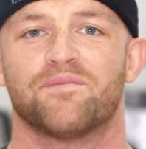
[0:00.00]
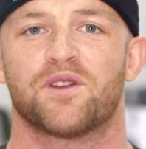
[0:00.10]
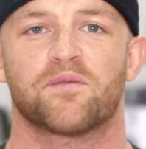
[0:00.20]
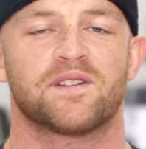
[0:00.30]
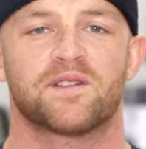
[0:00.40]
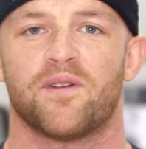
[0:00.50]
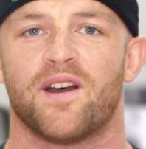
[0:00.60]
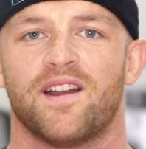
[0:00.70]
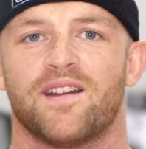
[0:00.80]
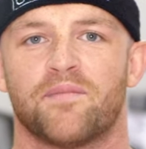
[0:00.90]
took me to
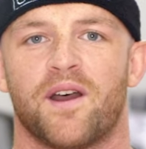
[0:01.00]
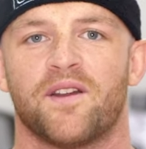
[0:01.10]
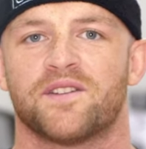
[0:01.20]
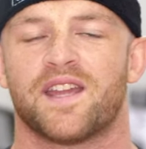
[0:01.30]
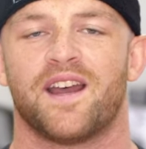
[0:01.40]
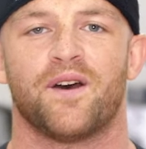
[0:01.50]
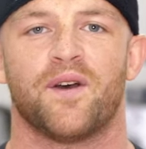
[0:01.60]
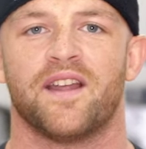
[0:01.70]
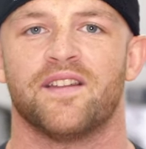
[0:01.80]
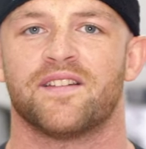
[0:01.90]
my
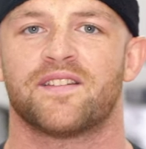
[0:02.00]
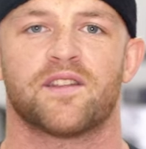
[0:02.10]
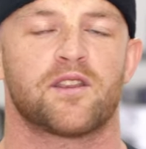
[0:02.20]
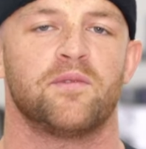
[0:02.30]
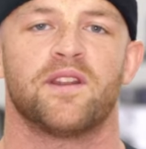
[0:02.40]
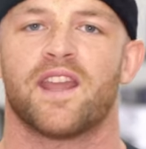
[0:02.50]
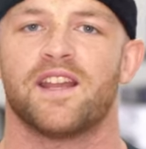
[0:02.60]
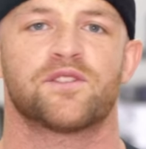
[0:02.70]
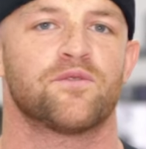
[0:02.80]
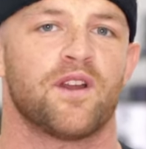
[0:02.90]
hotel, and the
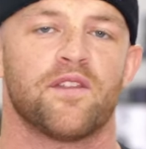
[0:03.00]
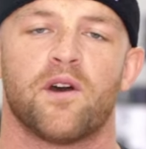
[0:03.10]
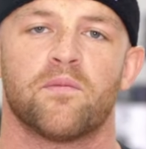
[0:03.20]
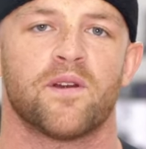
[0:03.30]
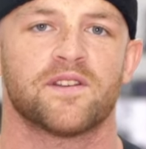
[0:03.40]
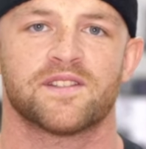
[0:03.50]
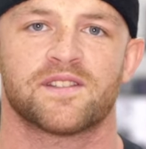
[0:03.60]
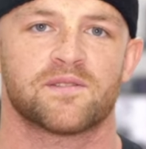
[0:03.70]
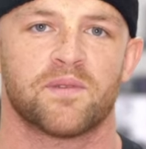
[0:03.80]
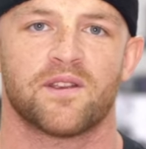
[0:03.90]
communication throughout the whole
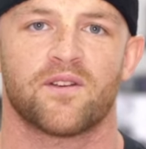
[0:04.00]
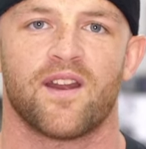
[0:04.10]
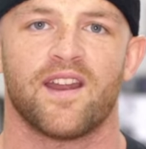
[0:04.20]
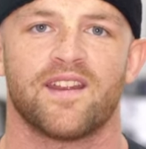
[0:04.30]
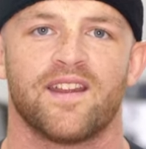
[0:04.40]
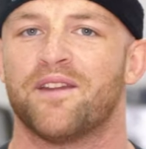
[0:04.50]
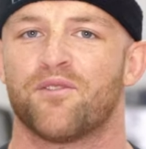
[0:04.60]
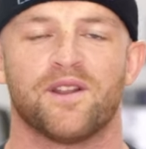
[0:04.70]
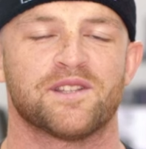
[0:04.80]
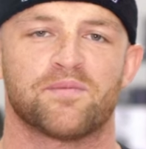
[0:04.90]
process has been great.
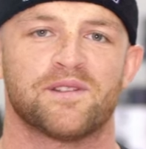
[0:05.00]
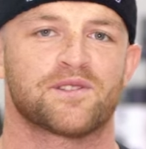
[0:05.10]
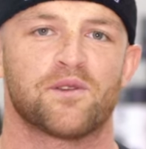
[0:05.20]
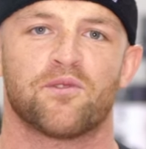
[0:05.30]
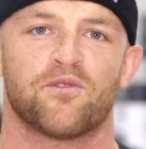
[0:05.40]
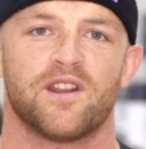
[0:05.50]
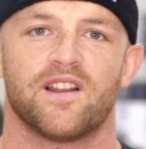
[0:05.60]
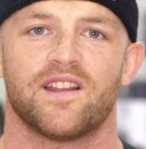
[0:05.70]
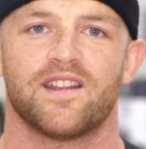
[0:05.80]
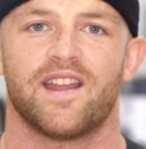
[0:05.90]
Everyone's been super
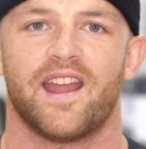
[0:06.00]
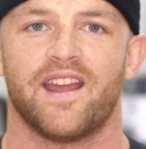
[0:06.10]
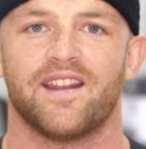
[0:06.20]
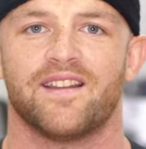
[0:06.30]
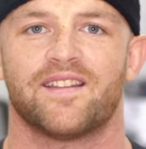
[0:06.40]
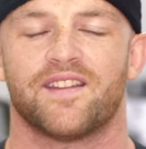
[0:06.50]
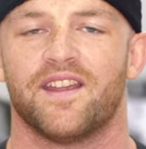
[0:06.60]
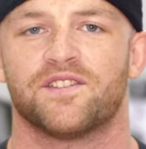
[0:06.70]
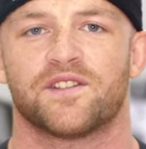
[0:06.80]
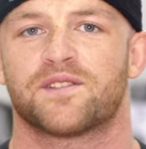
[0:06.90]
friendly, and
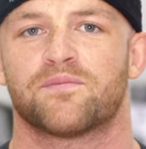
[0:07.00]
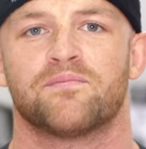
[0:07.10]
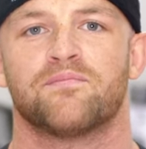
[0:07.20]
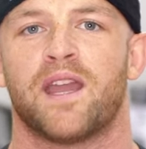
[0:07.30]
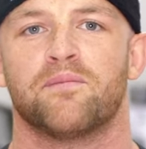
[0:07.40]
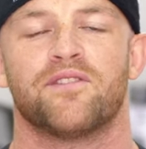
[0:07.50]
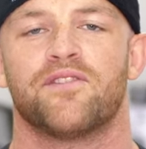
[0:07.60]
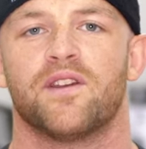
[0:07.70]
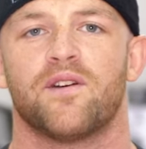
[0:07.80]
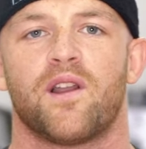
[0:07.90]
it just made me
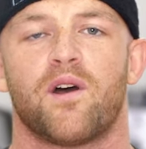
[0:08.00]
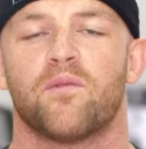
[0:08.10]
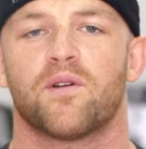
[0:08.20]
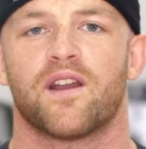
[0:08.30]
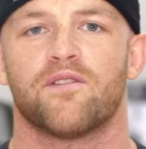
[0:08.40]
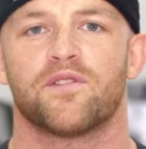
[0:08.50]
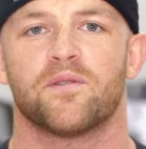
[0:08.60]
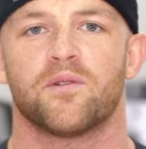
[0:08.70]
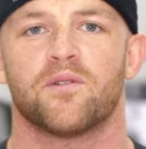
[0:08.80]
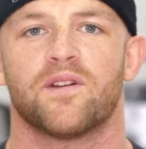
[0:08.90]
feel a lot more
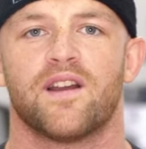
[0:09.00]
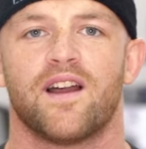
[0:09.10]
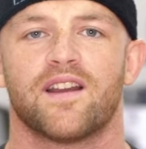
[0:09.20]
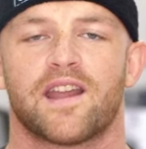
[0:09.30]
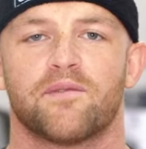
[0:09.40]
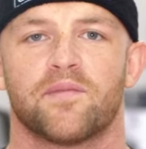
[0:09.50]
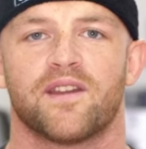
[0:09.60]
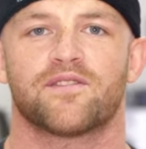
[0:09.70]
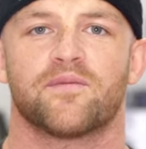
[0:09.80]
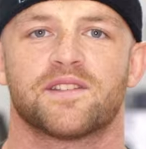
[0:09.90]
comfortable coming
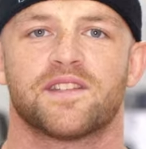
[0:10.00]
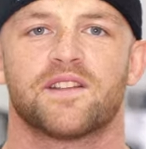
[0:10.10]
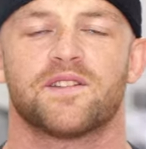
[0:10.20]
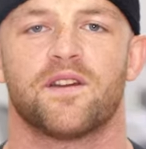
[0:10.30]
back for my second